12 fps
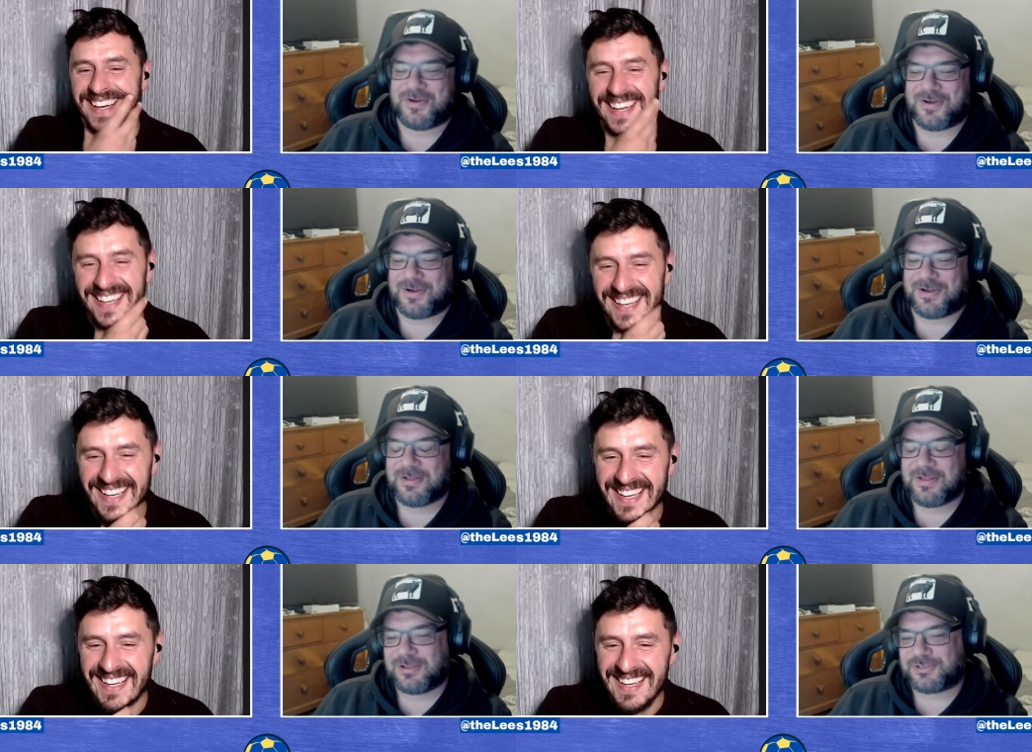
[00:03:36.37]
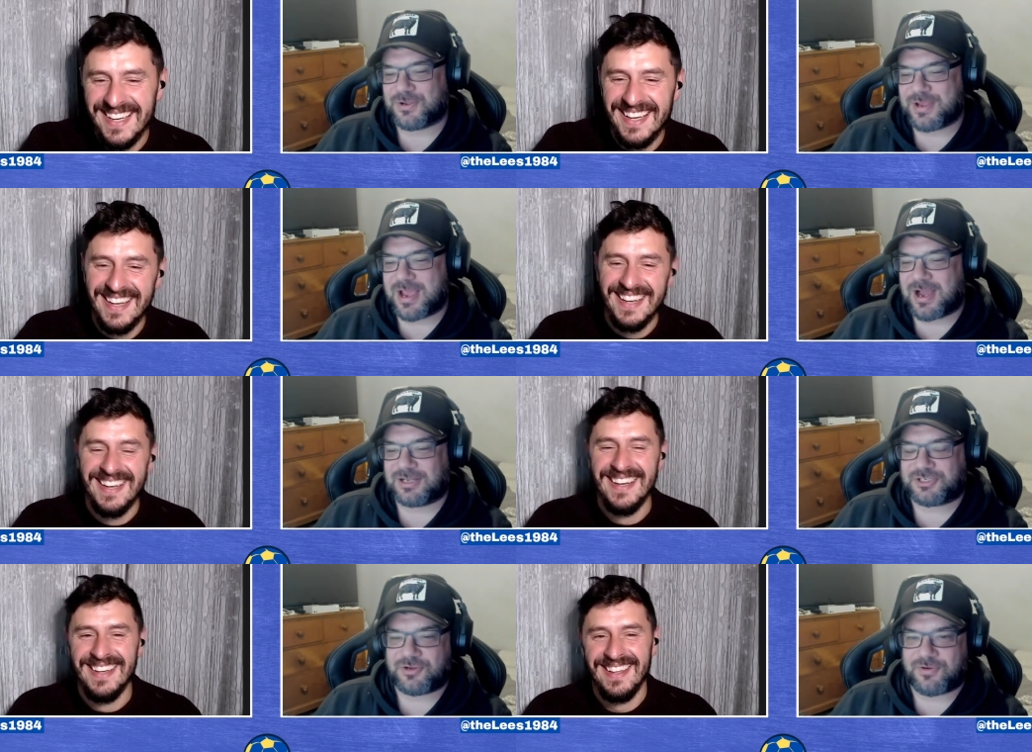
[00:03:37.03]
Speaker 1: oh, so yeah,
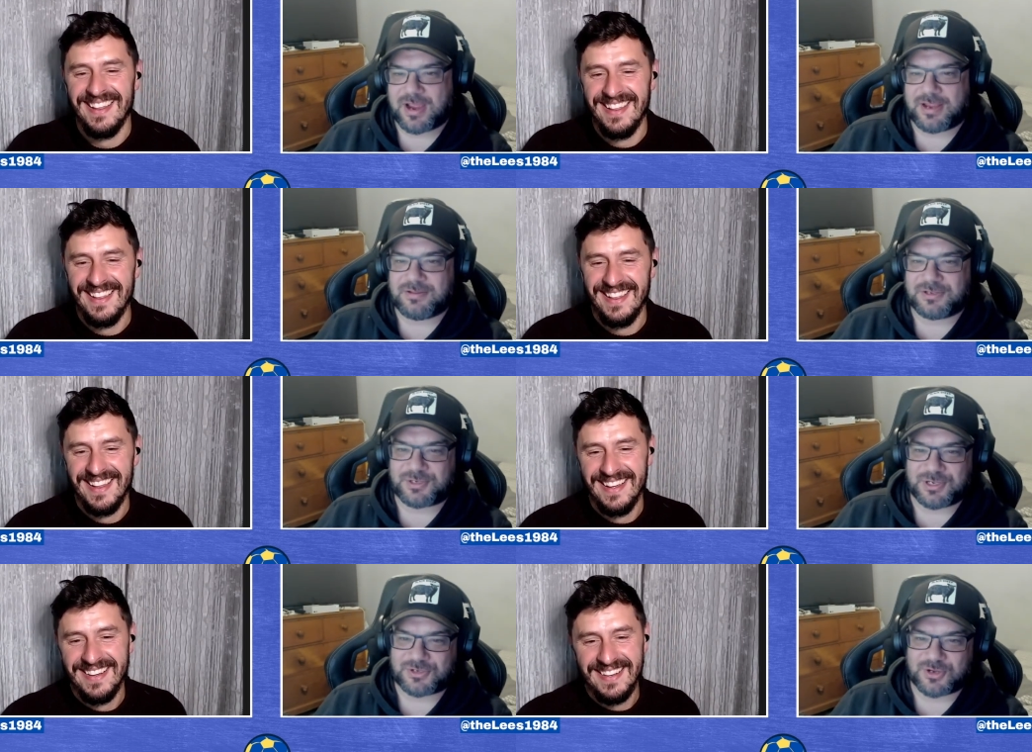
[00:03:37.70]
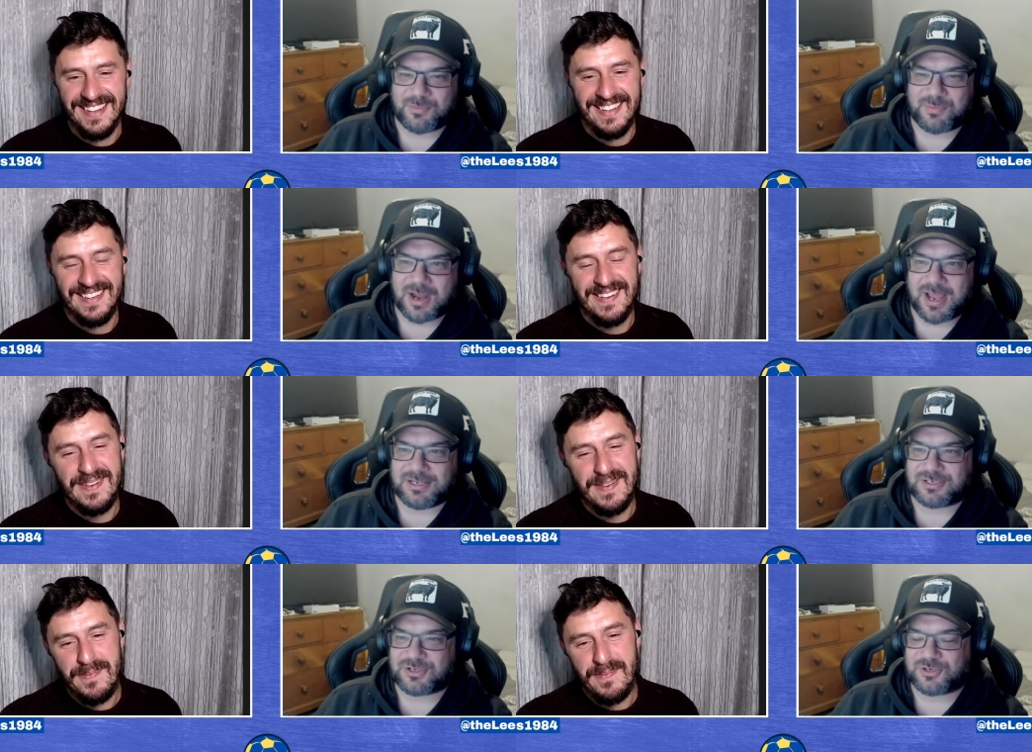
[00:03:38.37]
Archie Gray. He's, he's going to
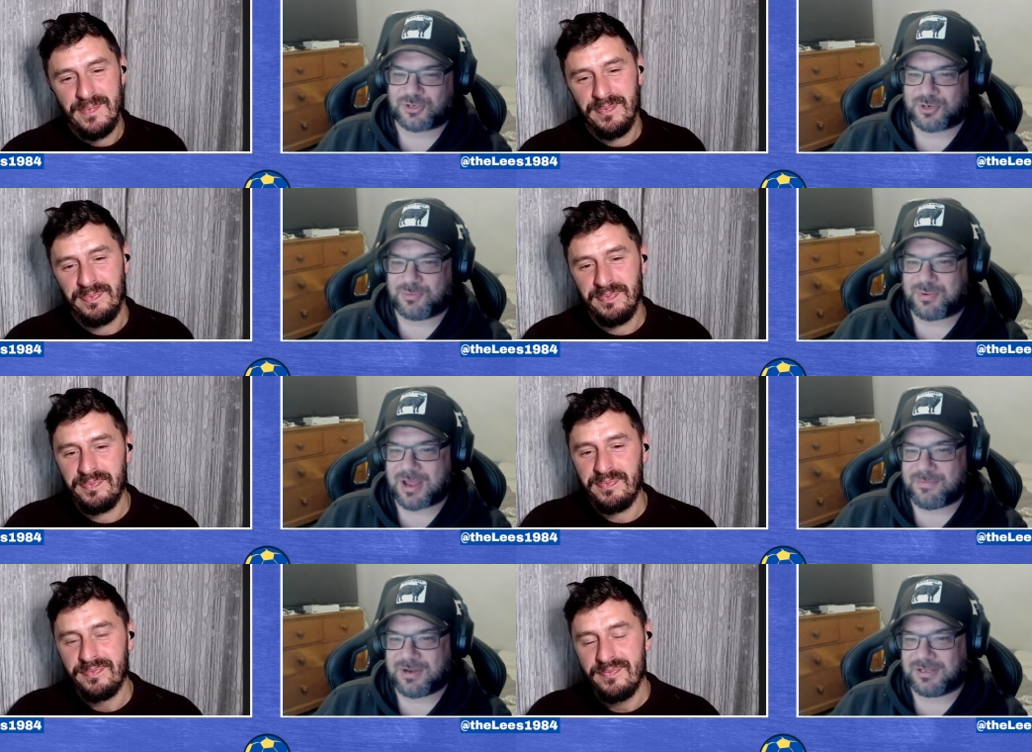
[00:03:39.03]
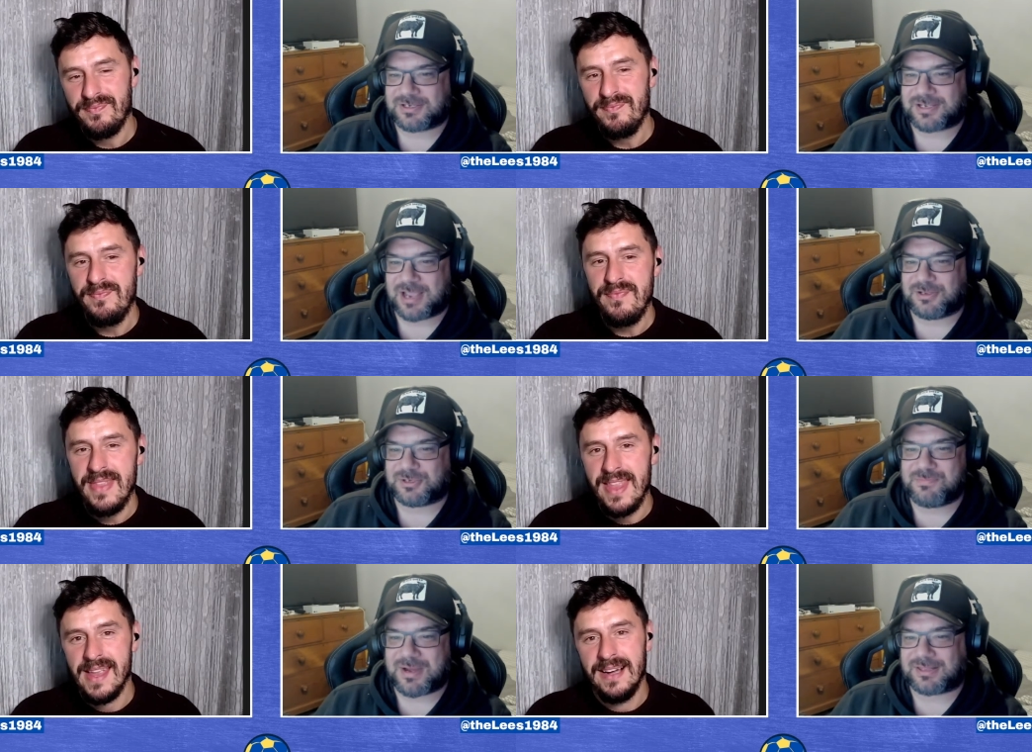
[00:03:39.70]
play. He's just going to play millions of
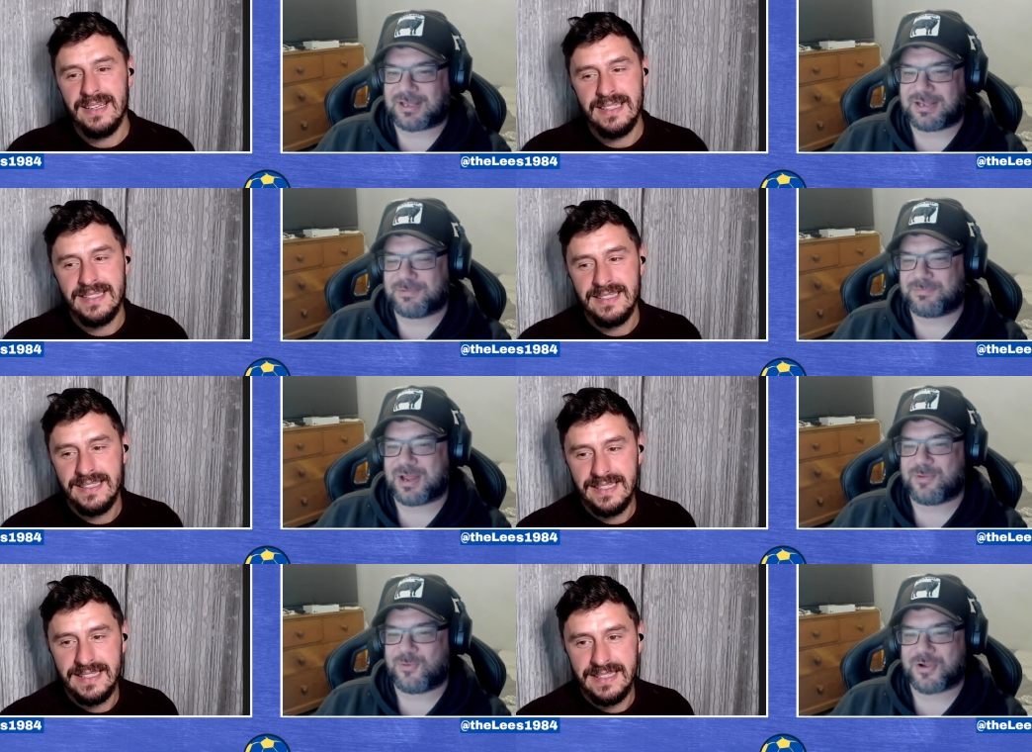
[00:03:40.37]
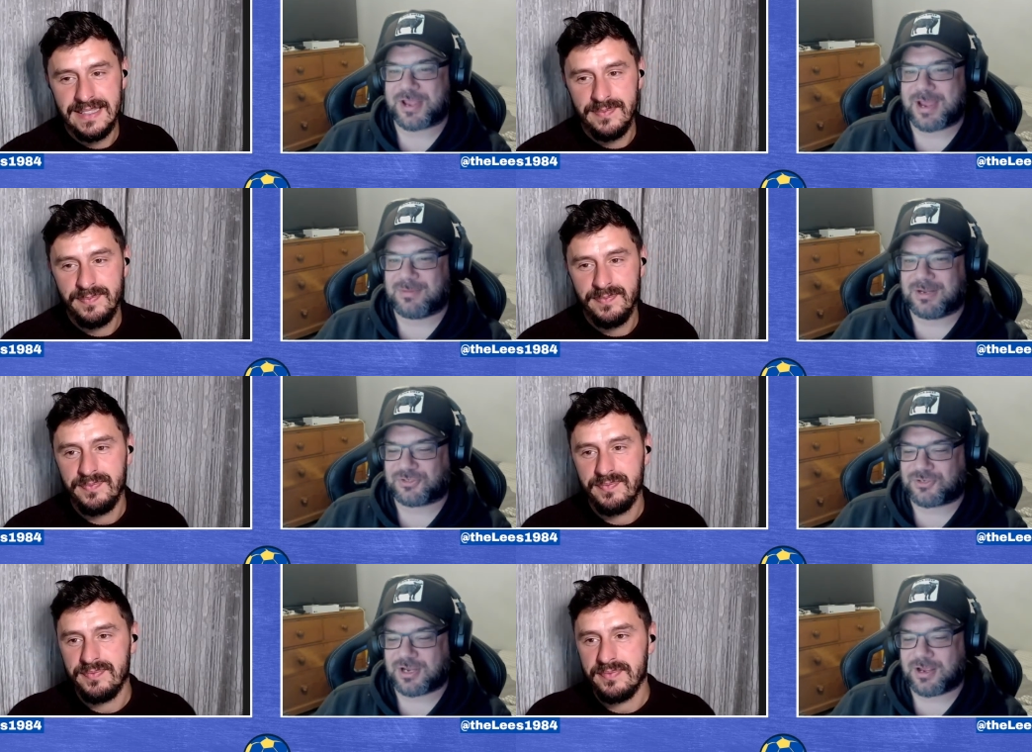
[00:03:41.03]
games. It's mad they didn't play one game
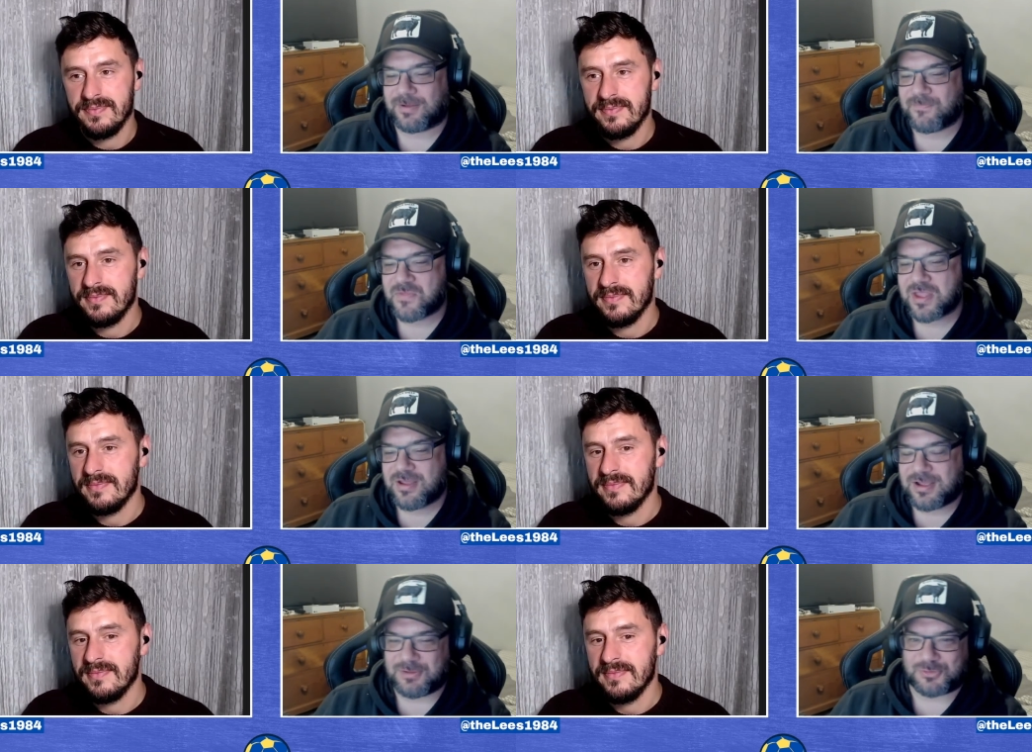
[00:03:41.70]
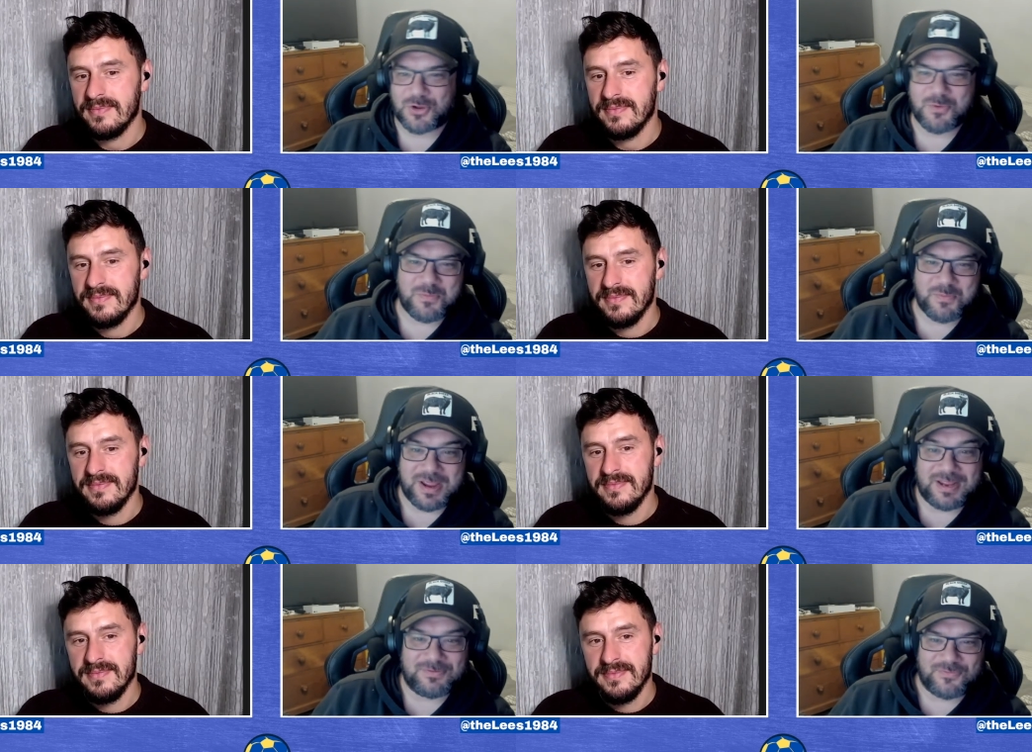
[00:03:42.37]
last year. He was going to
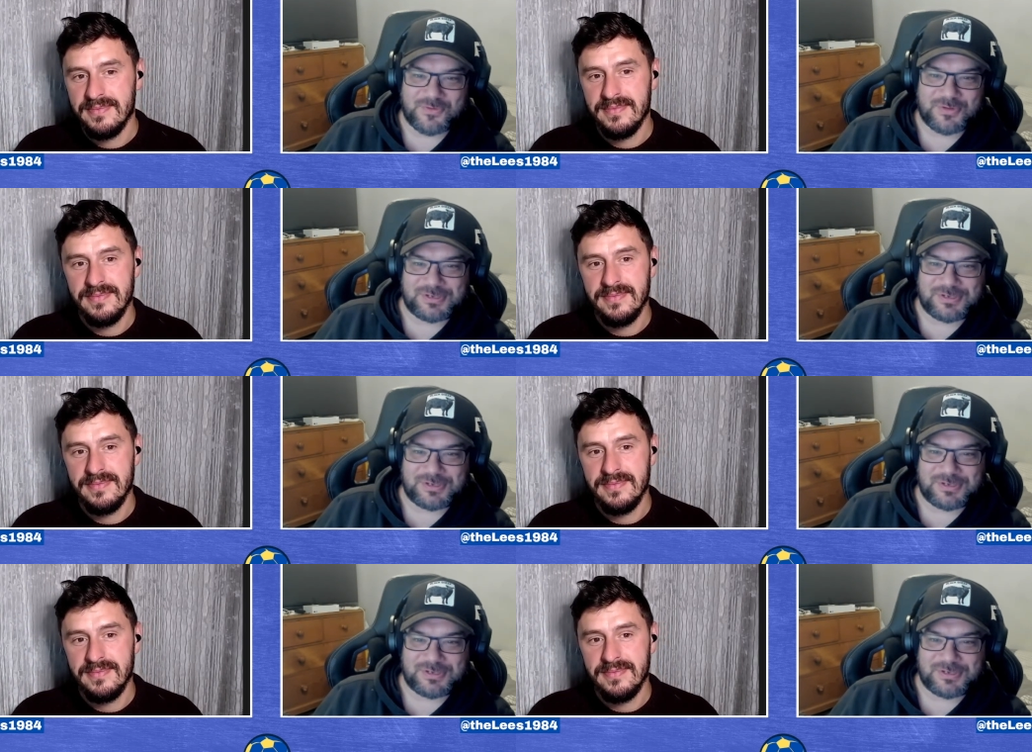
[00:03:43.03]
be in for the